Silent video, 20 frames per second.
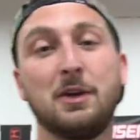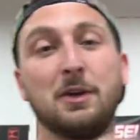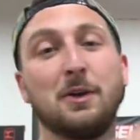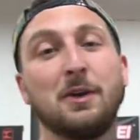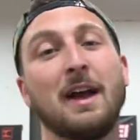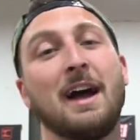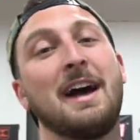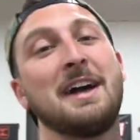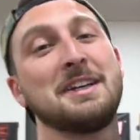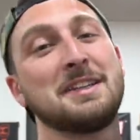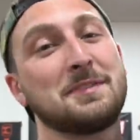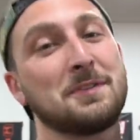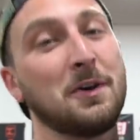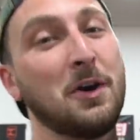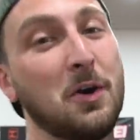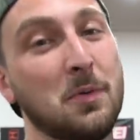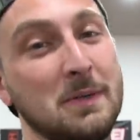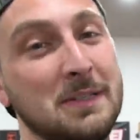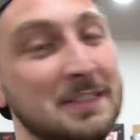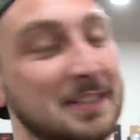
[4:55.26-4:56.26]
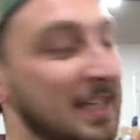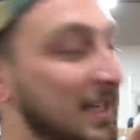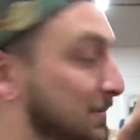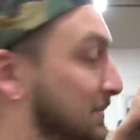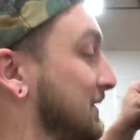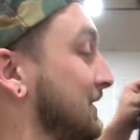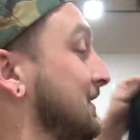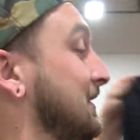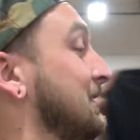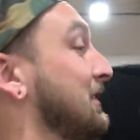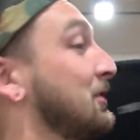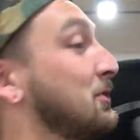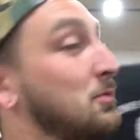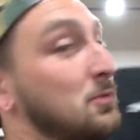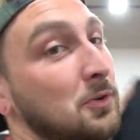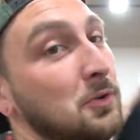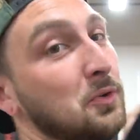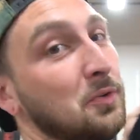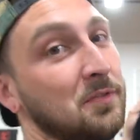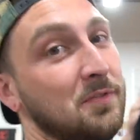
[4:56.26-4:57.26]
you guys for always keeping the
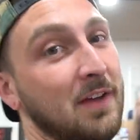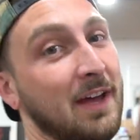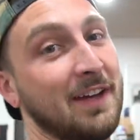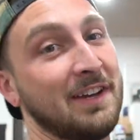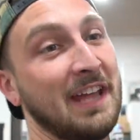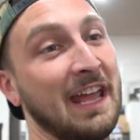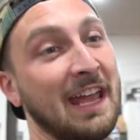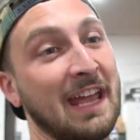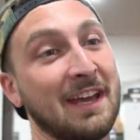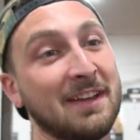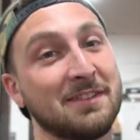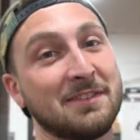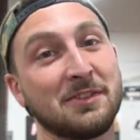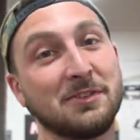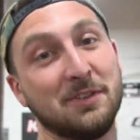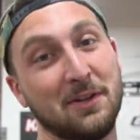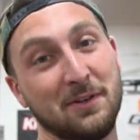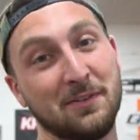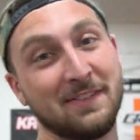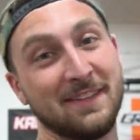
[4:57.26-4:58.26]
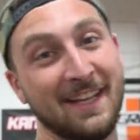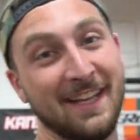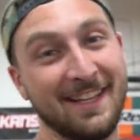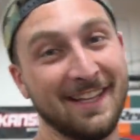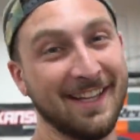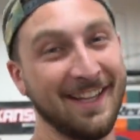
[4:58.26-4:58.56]
crew fed and clothed.